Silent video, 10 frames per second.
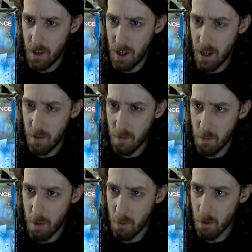I don't
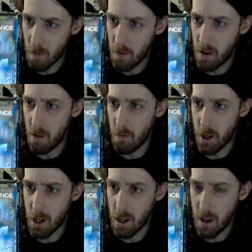remember too
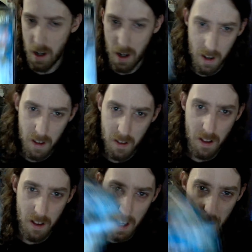much. It's a
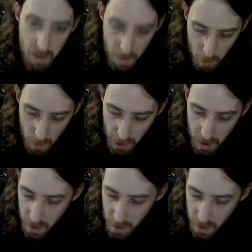dancing movie.